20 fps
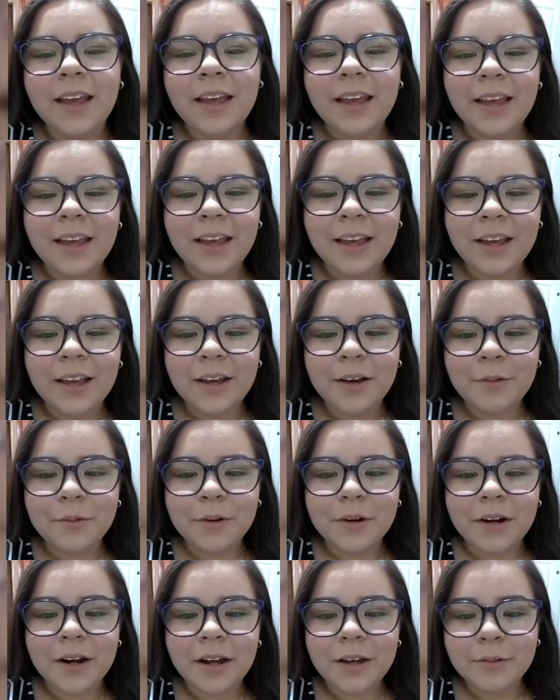
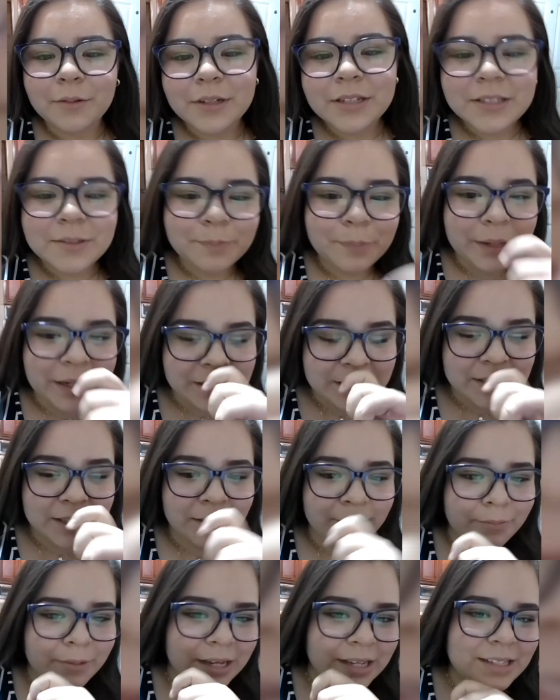where I was
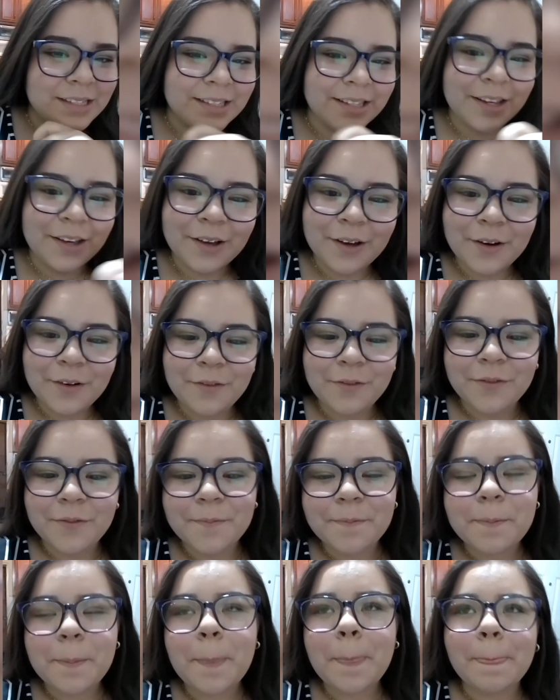painting myself
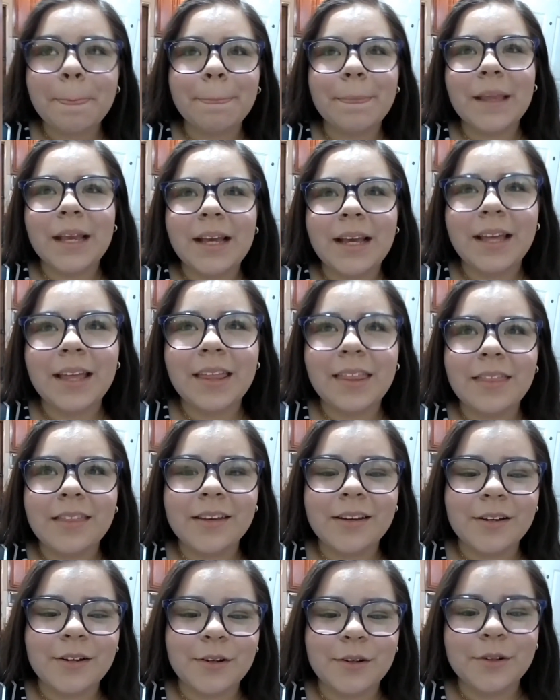and
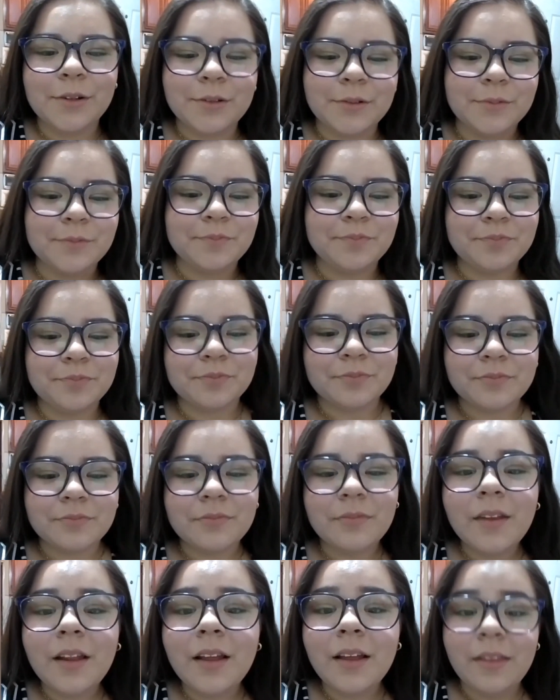the
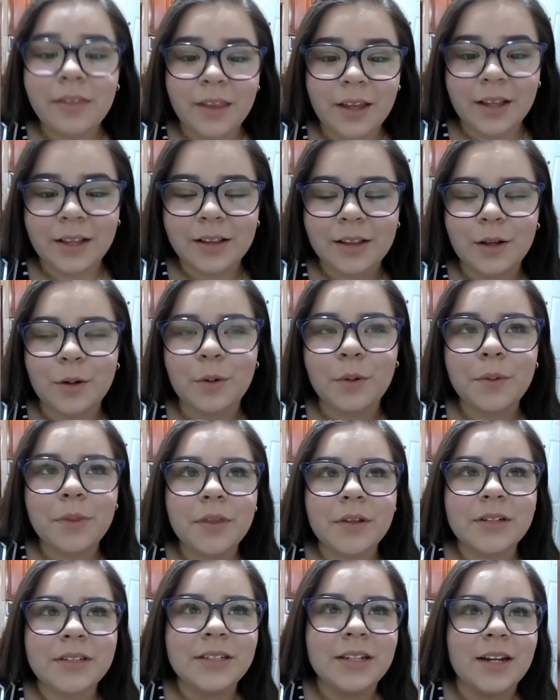
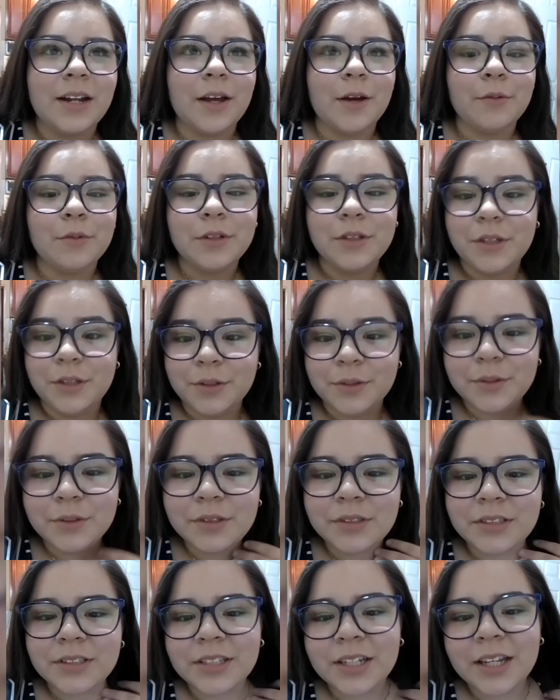clothes that I will use